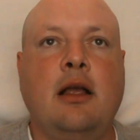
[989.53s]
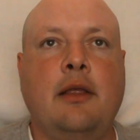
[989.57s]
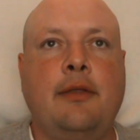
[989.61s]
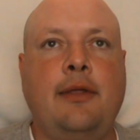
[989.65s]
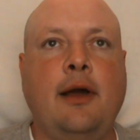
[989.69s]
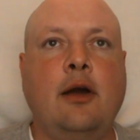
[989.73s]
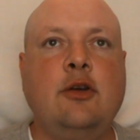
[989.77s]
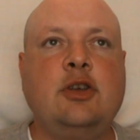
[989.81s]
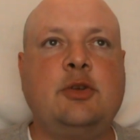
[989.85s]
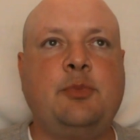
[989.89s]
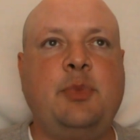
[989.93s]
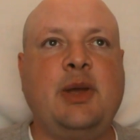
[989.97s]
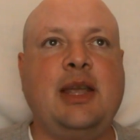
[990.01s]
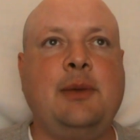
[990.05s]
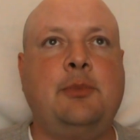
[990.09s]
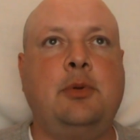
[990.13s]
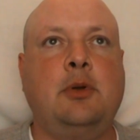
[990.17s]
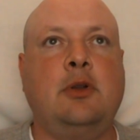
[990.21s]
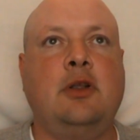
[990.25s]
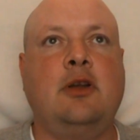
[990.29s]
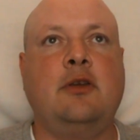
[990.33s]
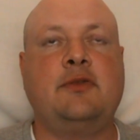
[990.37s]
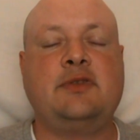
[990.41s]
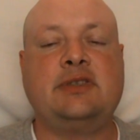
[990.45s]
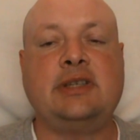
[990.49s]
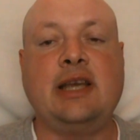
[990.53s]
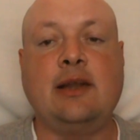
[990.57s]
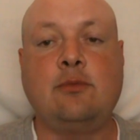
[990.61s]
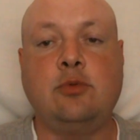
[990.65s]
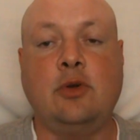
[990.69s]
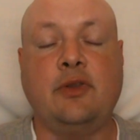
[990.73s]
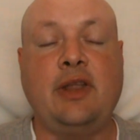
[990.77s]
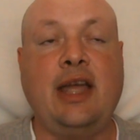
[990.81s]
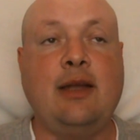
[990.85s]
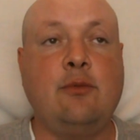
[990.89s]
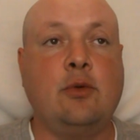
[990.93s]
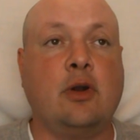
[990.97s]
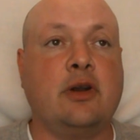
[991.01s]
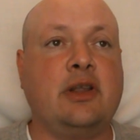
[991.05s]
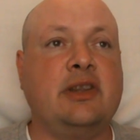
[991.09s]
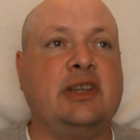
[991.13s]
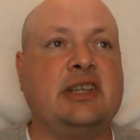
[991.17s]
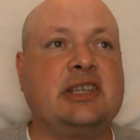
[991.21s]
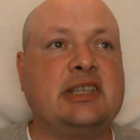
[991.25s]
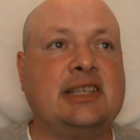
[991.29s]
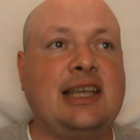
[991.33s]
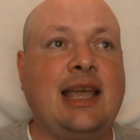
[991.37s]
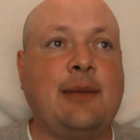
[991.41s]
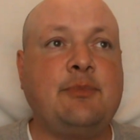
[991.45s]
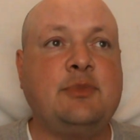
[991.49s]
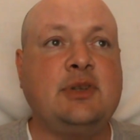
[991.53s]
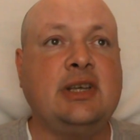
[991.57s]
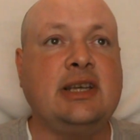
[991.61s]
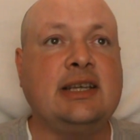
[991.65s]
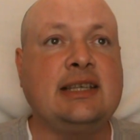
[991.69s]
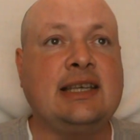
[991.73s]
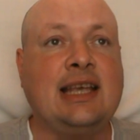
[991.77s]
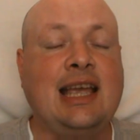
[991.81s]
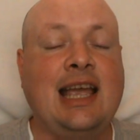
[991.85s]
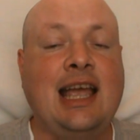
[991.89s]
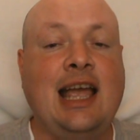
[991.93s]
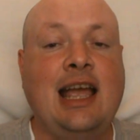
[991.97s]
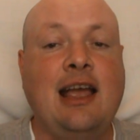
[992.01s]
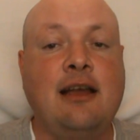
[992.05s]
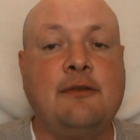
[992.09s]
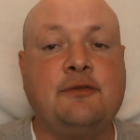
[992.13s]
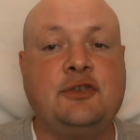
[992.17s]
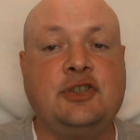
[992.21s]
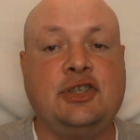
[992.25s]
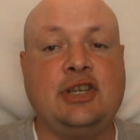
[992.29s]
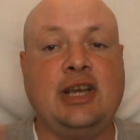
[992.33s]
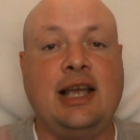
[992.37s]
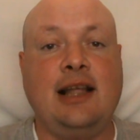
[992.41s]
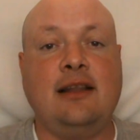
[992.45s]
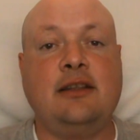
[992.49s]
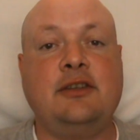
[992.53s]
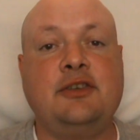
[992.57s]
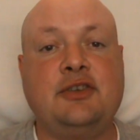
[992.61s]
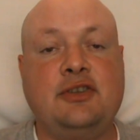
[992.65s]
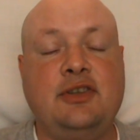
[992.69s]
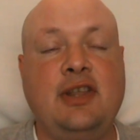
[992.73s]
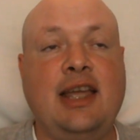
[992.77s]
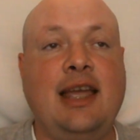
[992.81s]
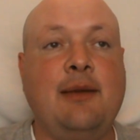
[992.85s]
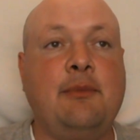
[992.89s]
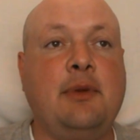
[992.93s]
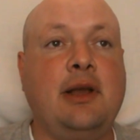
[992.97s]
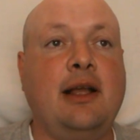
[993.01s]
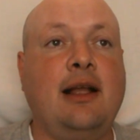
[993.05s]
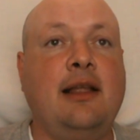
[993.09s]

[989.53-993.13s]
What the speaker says: those people have said what they want and the skeptics have challenged them,